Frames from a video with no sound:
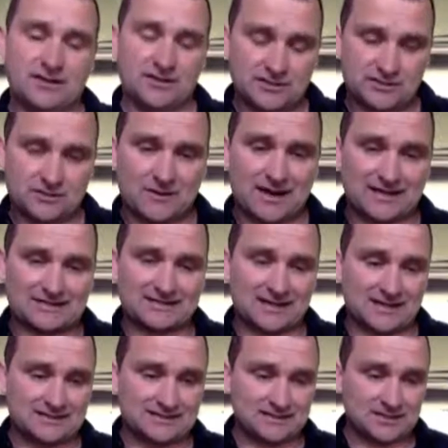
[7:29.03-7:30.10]
to
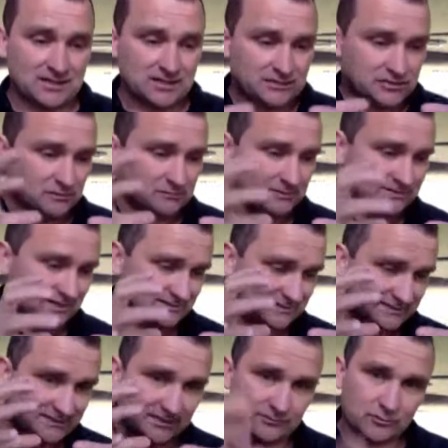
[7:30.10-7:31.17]
access surplus assets
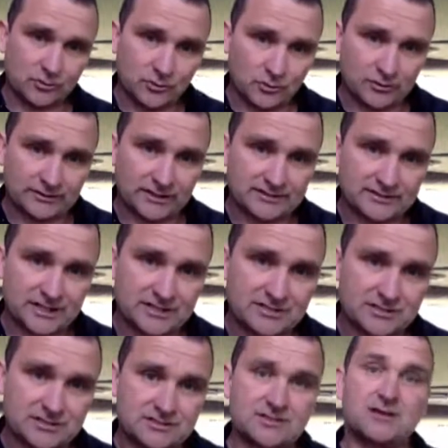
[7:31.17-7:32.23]
in their own
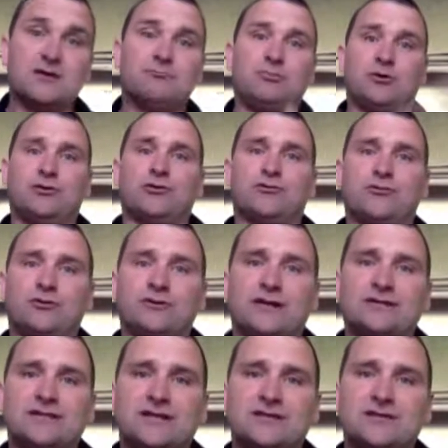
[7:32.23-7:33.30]
organisations, but in other
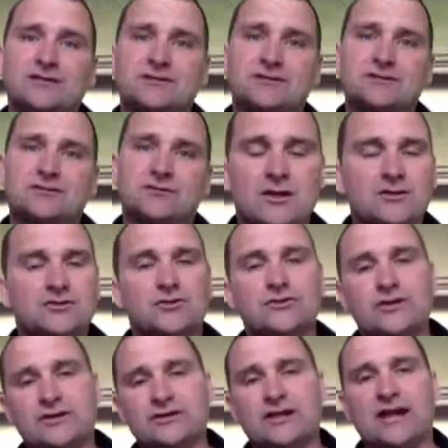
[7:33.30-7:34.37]
organisations, so that you
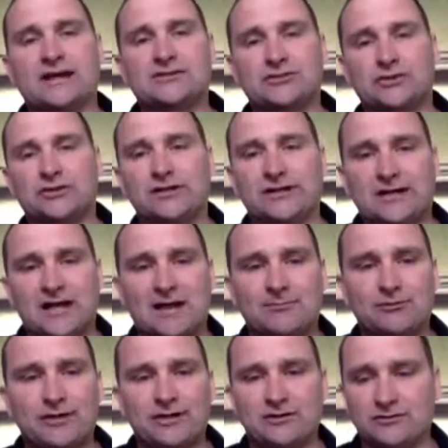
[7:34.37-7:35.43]
can externally
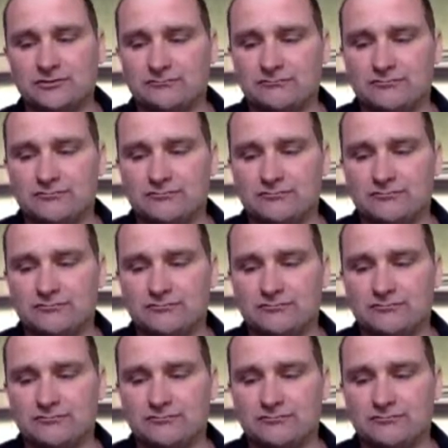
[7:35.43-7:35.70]
collaborate on